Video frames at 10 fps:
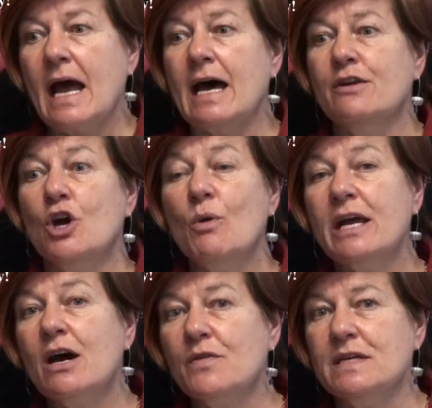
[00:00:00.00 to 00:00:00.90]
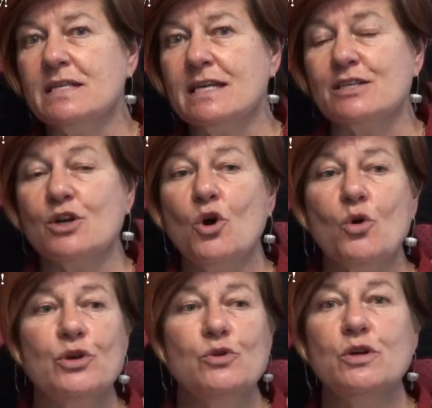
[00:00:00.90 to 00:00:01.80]
And knowing how these things
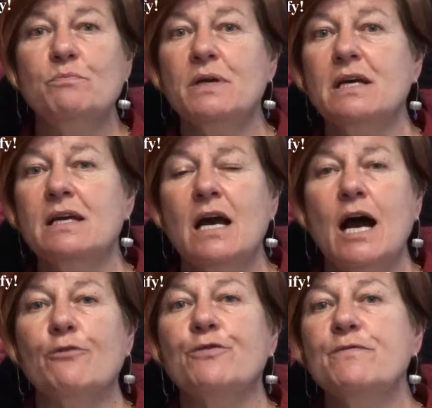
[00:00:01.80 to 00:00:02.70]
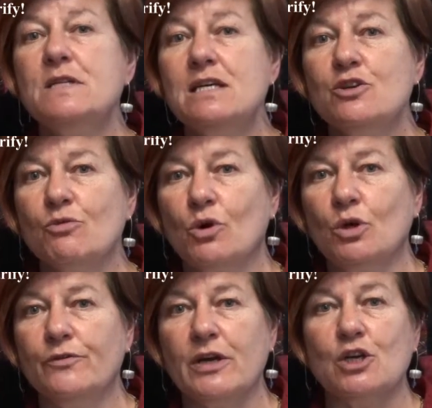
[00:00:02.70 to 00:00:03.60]
go, you could be a 15 year
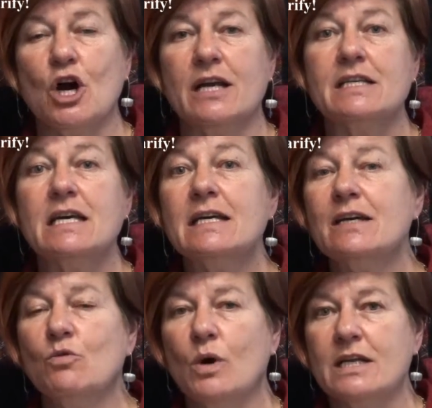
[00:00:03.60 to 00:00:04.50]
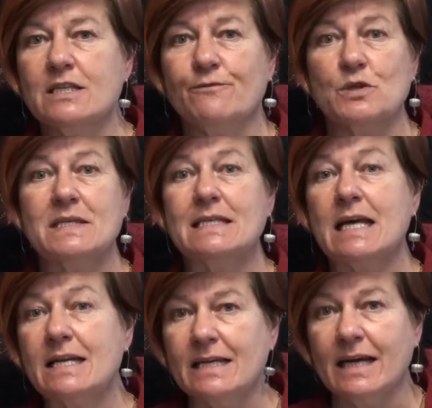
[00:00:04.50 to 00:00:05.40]
old that got a ticket once for
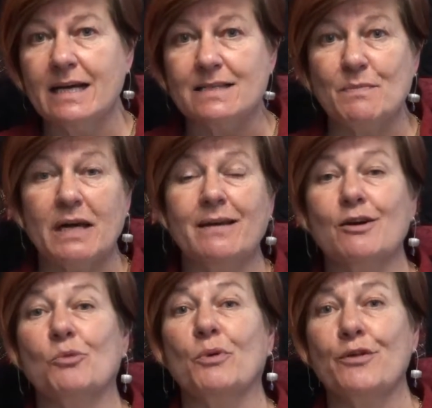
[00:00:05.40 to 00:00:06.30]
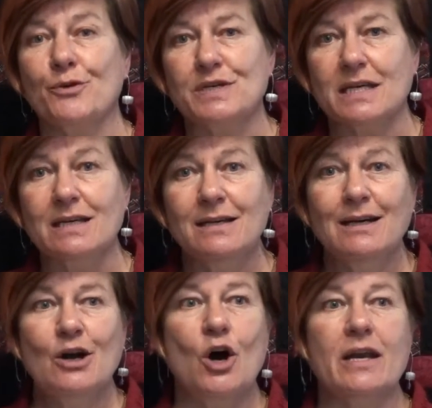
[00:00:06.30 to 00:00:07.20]
stunting, as my younger brother did
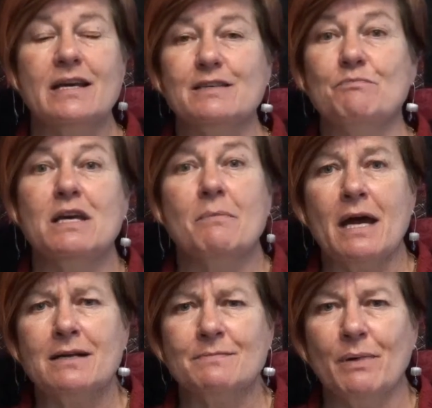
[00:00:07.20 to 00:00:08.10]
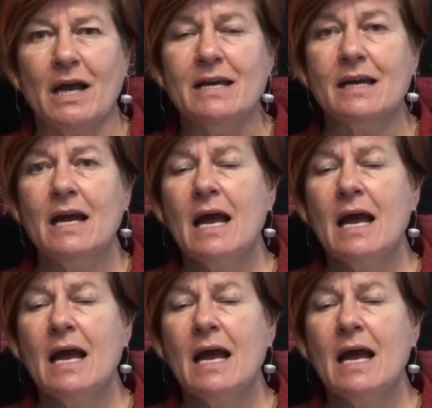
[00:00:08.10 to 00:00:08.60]
on his BMX bike,